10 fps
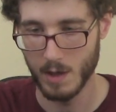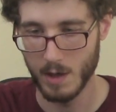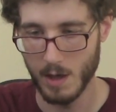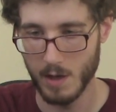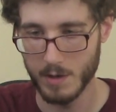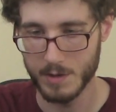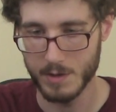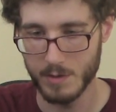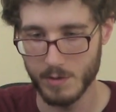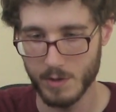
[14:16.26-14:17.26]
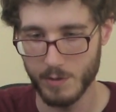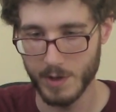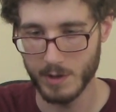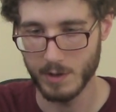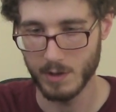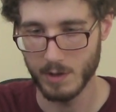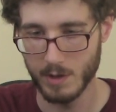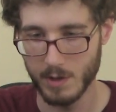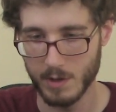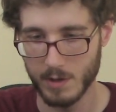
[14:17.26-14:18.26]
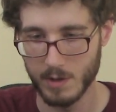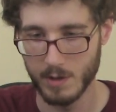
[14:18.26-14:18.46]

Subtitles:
And now let's do a quick little